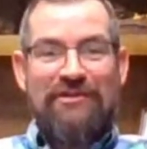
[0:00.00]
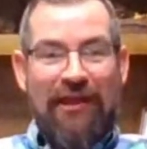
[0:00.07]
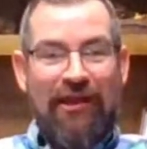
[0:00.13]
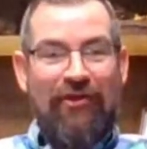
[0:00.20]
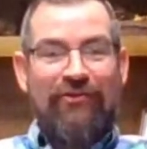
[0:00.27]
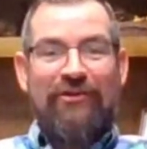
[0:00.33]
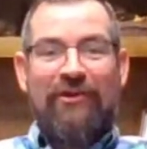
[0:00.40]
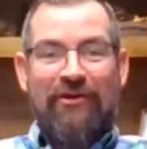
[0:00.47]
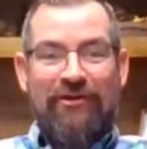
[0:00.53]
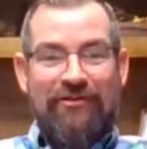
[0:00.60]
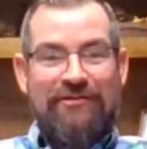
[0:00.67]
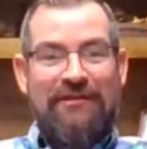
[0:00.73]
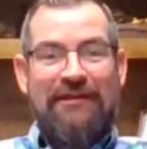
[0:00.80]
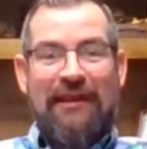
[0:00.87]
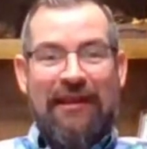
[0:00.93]
out there
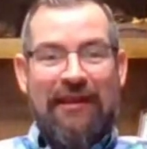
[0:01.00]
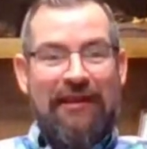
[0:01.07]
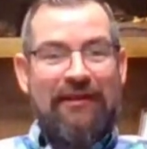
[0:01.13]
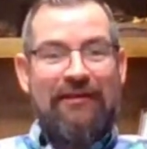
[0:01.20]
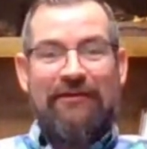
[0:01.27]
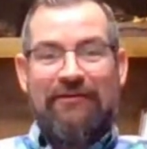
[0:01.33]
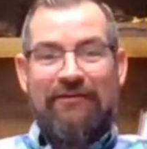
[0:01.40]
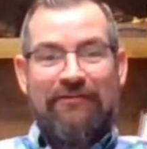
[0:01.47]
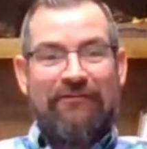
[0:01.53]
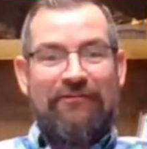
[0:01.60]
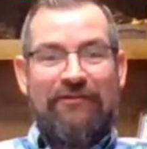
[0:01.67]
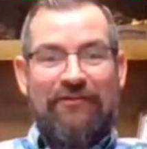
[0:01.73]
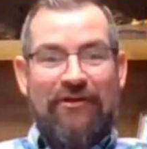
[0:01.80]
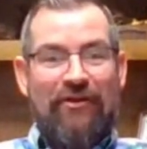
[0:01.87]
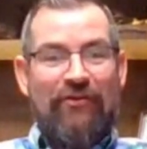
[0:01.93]
today, and
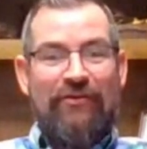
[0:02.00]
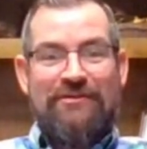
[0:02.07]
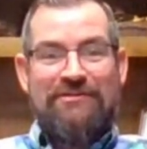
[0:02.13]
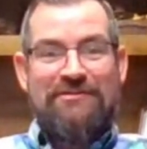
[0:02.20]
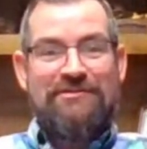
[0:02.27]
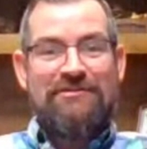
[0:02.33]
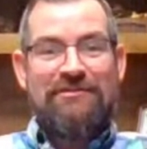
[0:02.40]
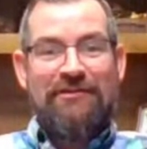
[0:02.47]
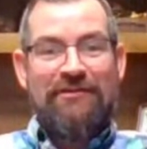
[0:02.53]
it's